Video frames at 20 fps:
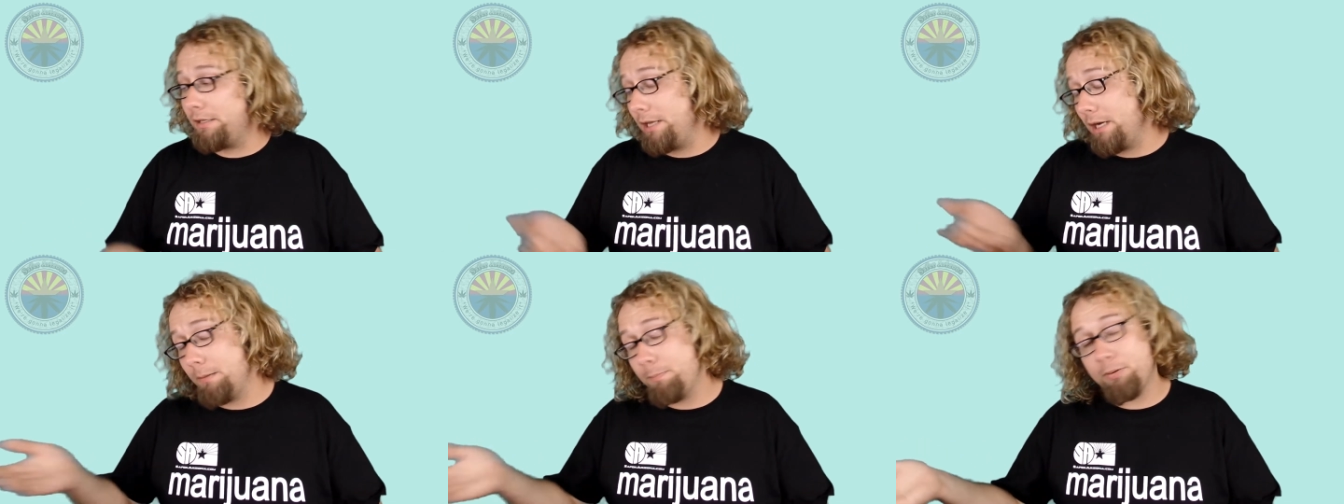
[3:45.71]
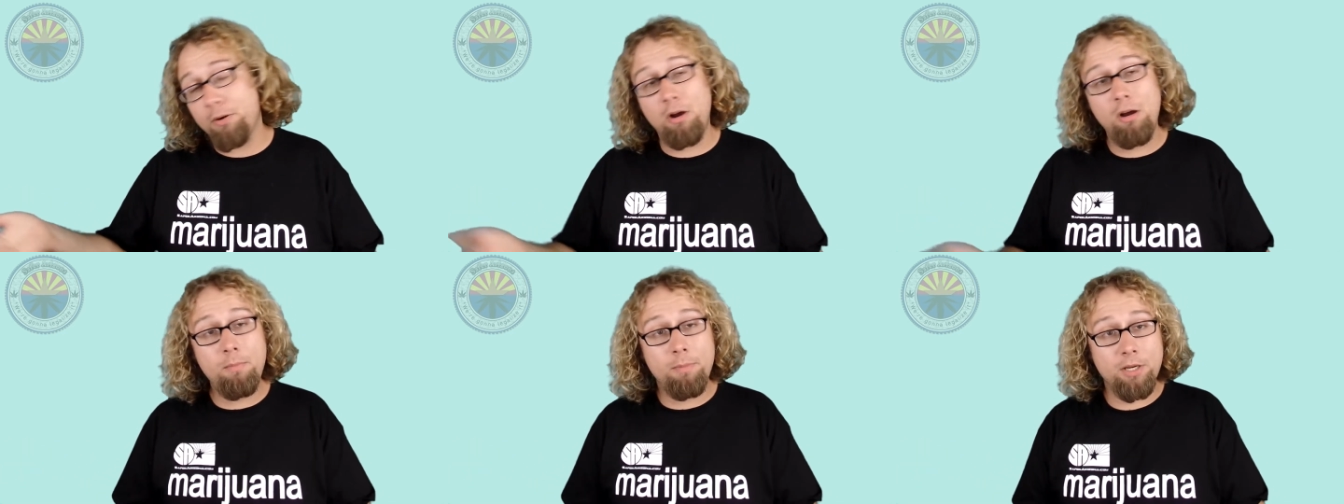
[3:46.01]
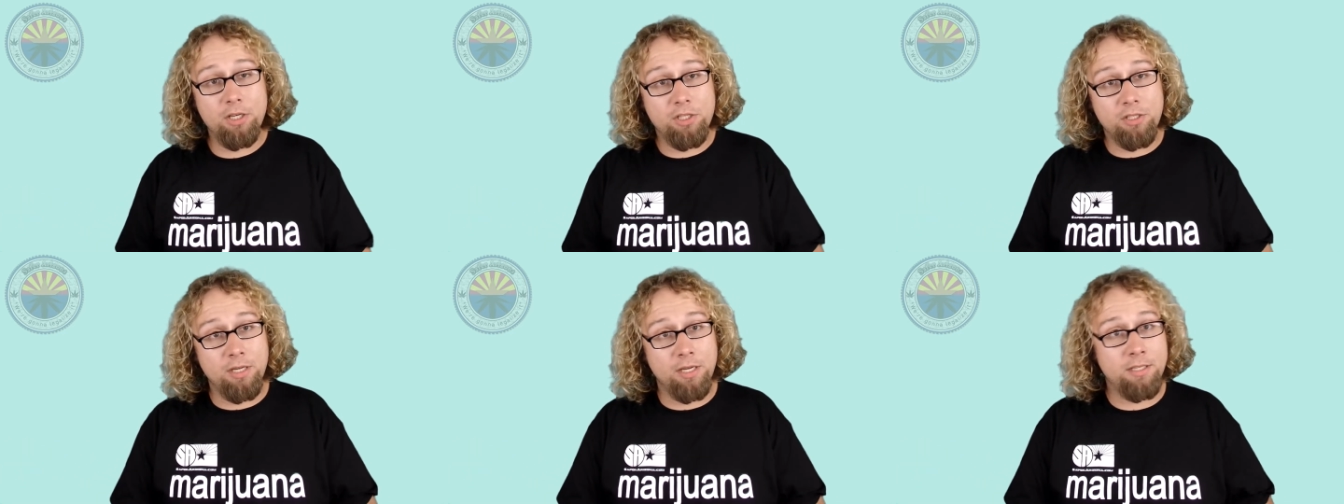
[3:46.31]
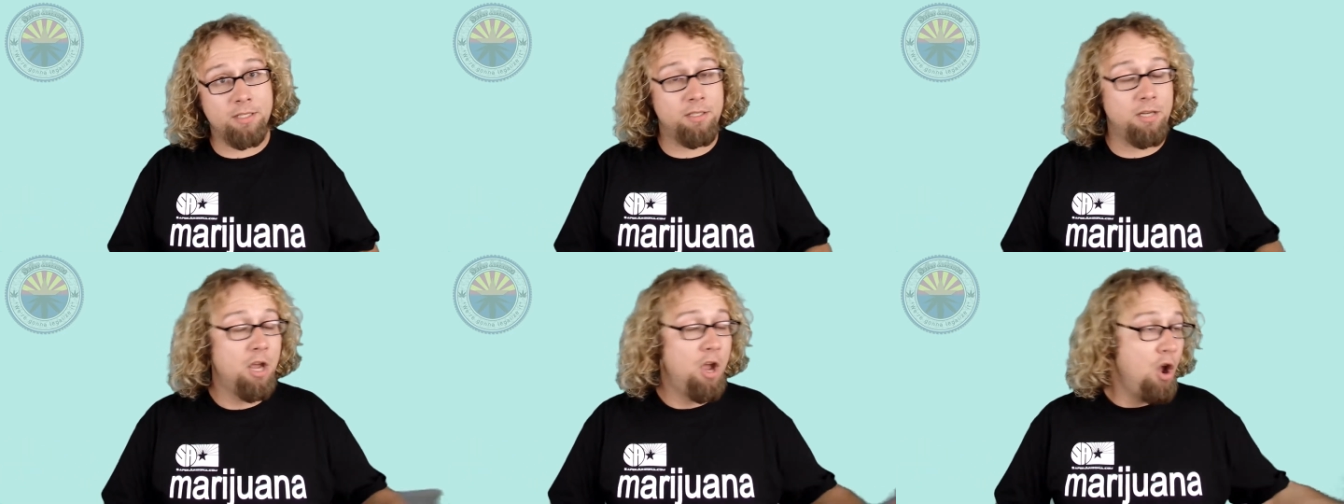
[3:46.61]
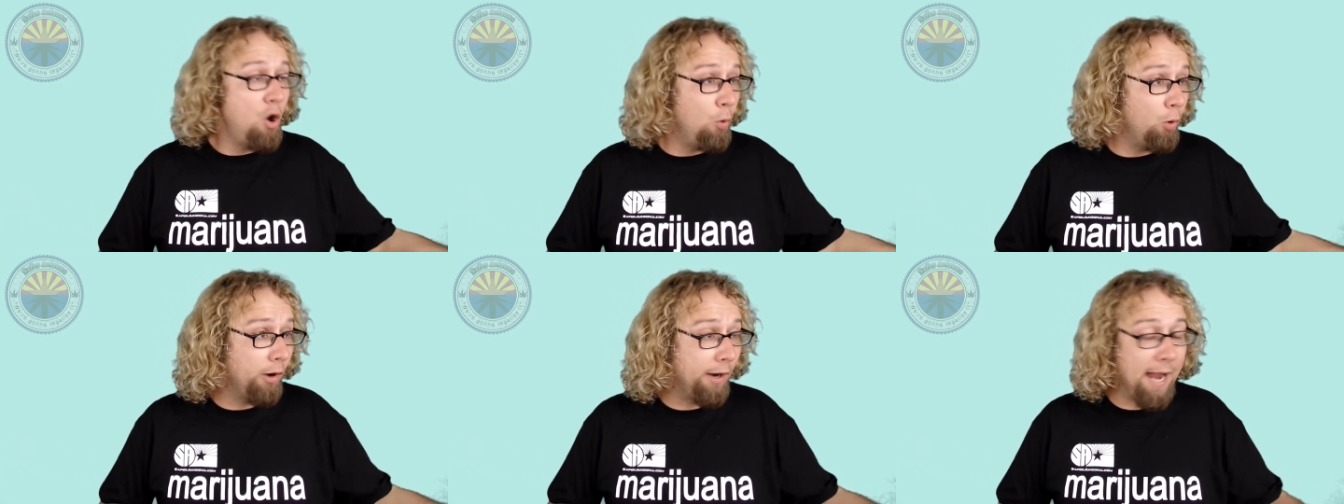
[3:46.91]
They're prohibitionists,
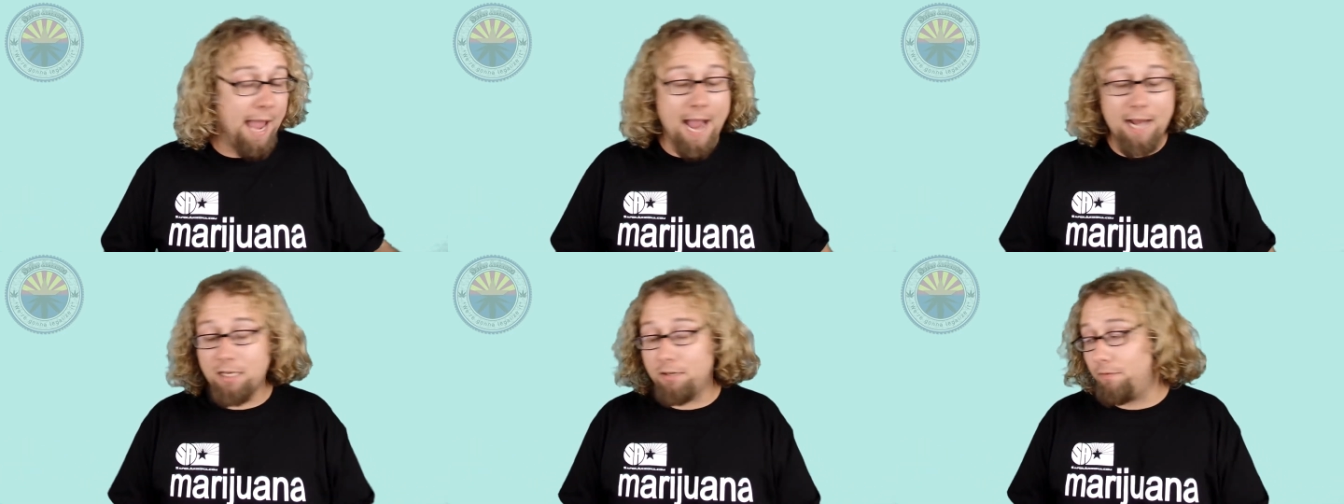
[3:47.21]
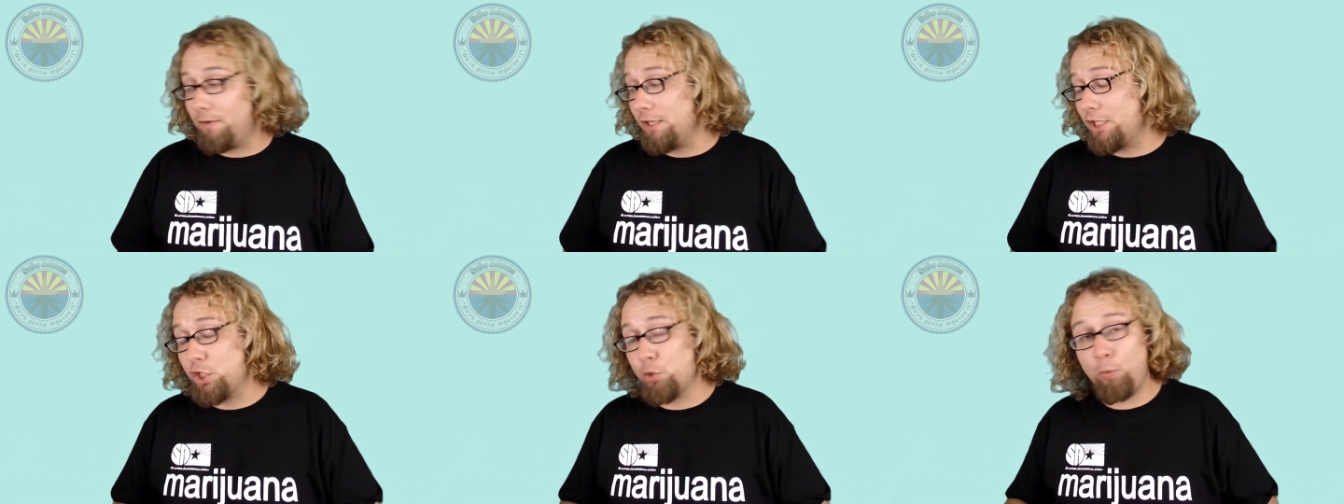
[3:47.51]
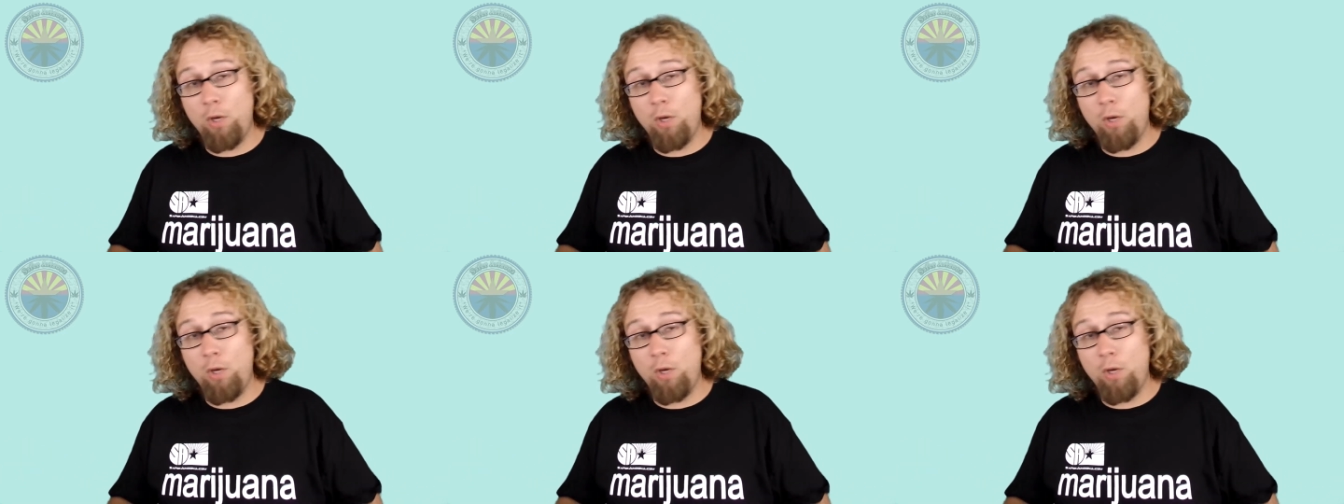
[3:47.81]
we're activists.